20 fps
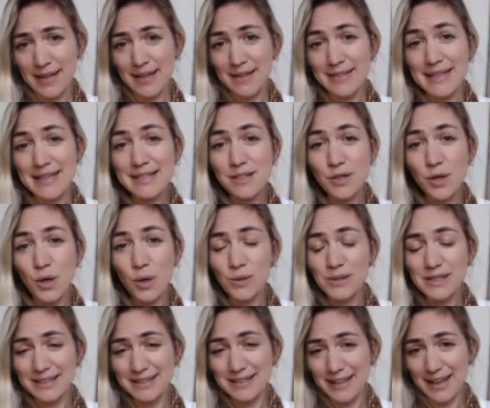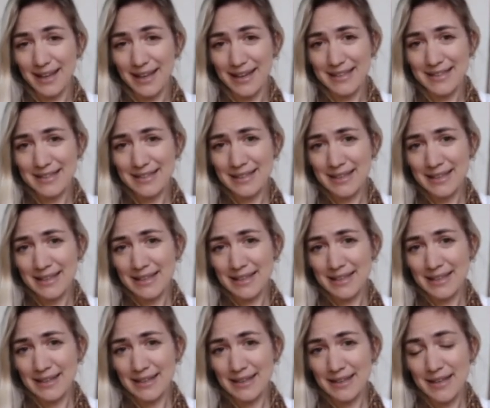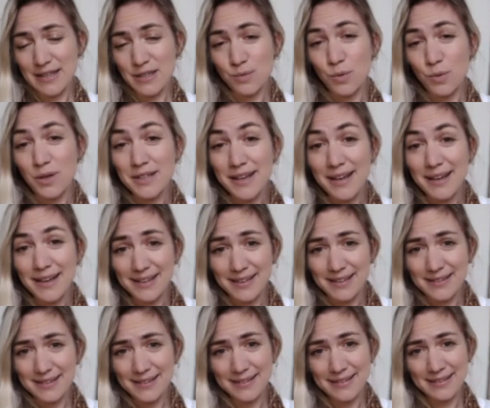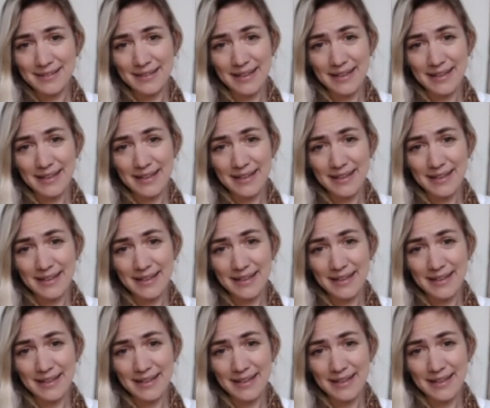This golden light is what Earth